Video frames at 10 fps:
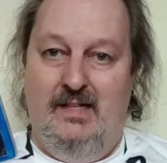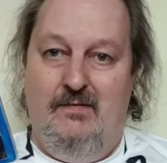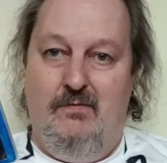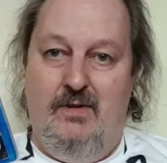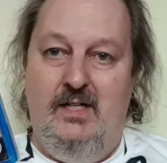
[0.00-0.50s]

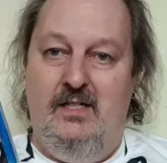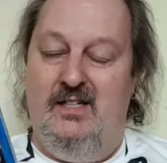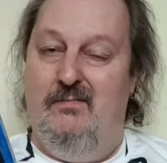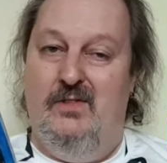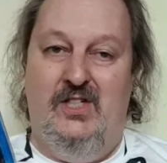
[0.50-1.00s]
ever released
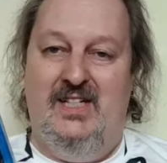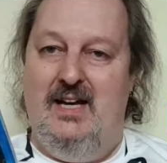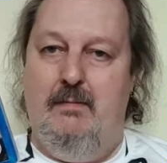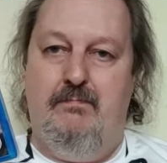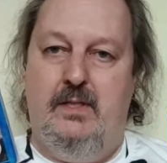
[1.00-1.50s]
it, which is
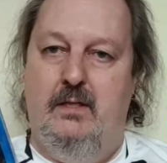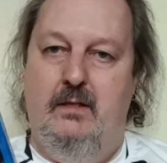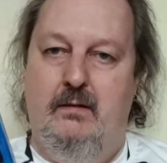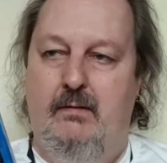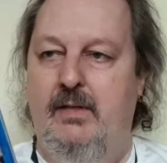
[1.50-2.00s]

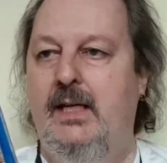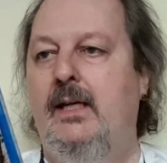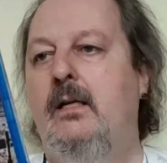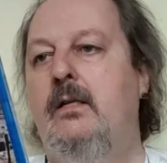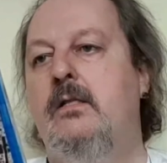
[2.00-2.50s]
absolutely
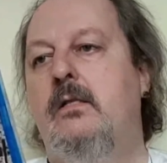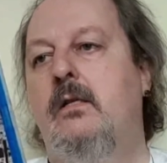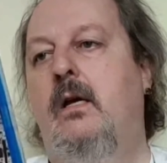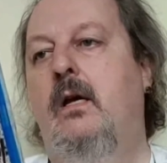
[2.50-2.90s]
ridiculous.